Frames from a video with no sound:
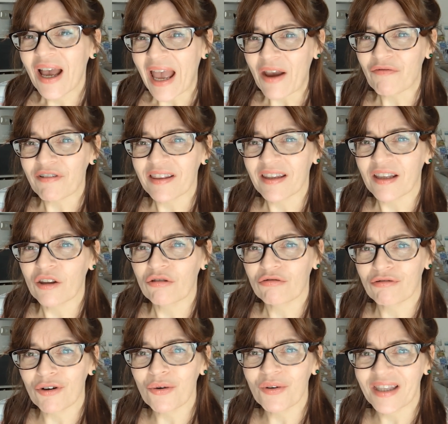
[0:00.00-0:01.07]
Everything
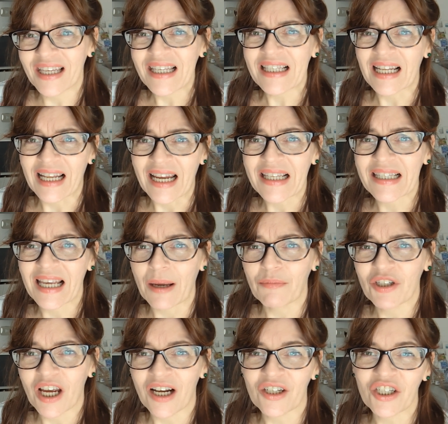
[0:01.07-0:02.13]
through these landscape
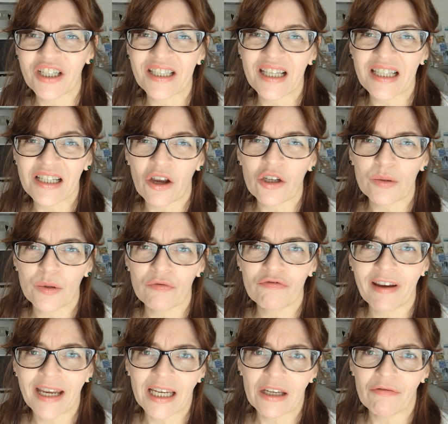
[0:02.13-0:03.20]
challenges is going to be
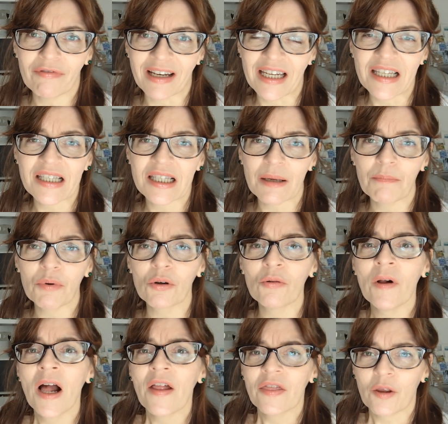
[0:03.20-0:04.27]
really, really simple.
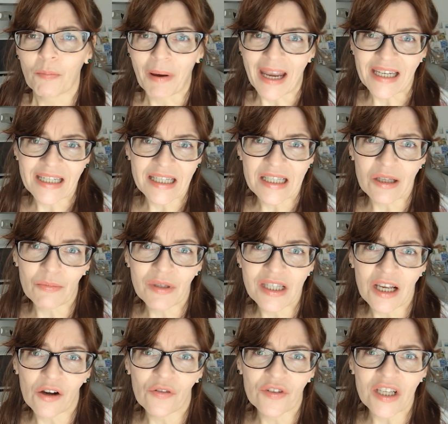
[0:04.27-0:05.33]
The paintings
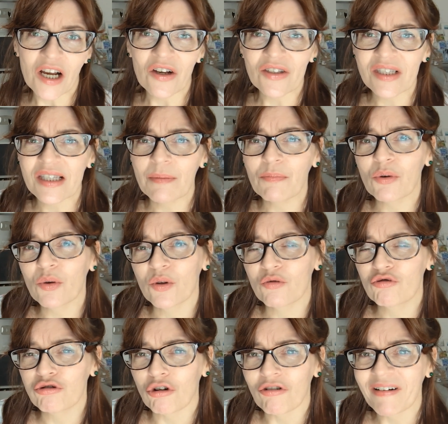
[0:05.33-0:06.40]
themselves are simple. The
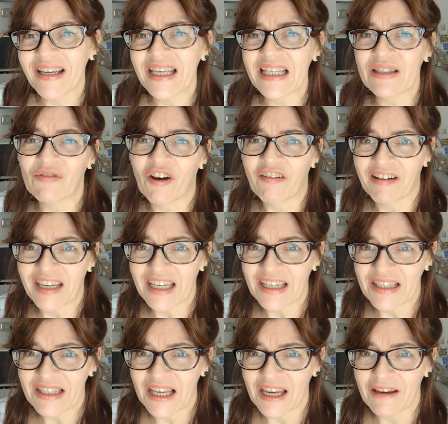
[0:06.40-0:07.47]
drawing is very
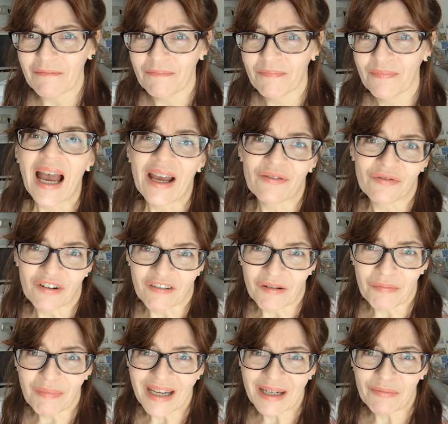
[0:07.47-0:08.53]
easy and very
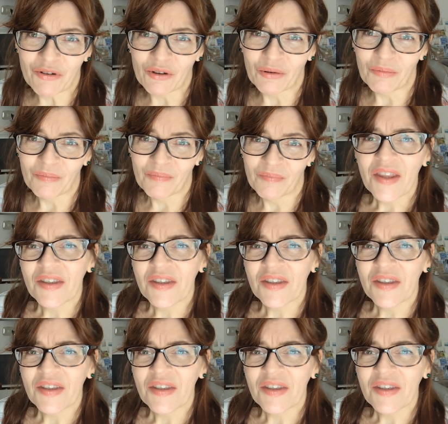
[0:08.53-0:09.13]
minimal.